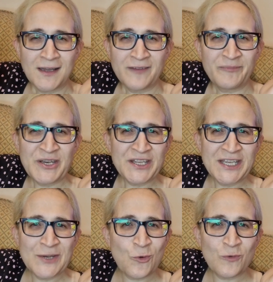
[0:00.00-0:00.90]
I've been a
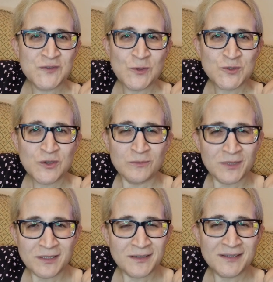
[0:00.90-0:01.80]
year off social
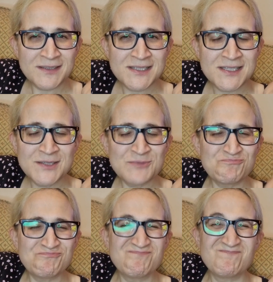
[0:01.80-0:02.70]
media. It's
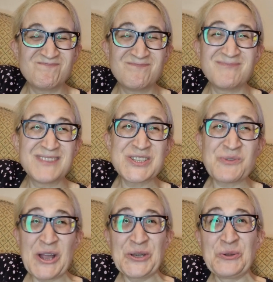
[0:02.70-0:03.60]
it's
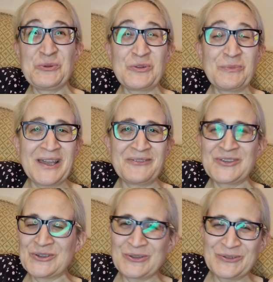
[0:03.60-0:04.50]
quite new to me. I
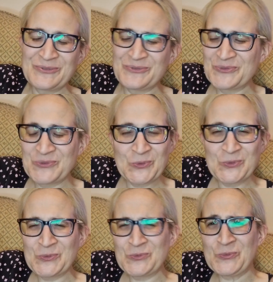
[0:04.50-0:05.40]
feel
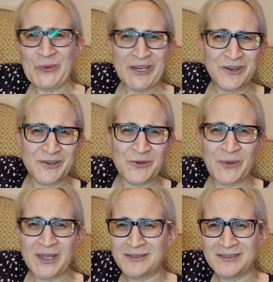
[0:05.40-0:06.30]
weird in a
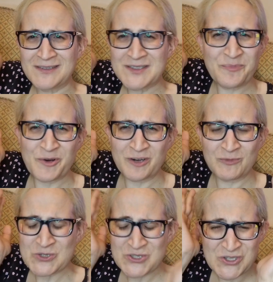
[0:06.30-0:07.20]
way. And there's a part in
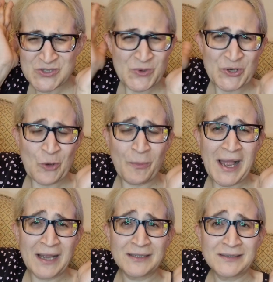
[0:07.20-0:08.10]
which doesn't want to go
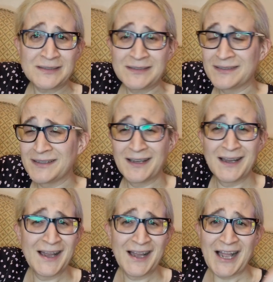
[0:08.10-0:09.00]
back.
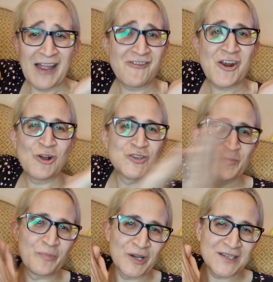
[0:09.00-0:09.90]
I read a
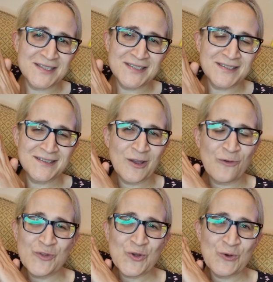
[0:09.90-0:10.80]
100 books
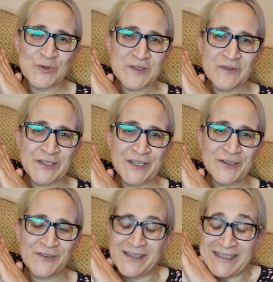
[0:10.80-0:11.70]
over the course of a
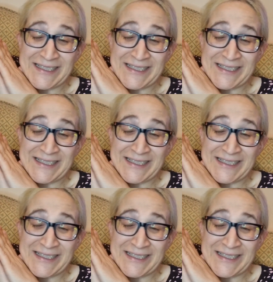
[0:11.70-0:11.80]
year.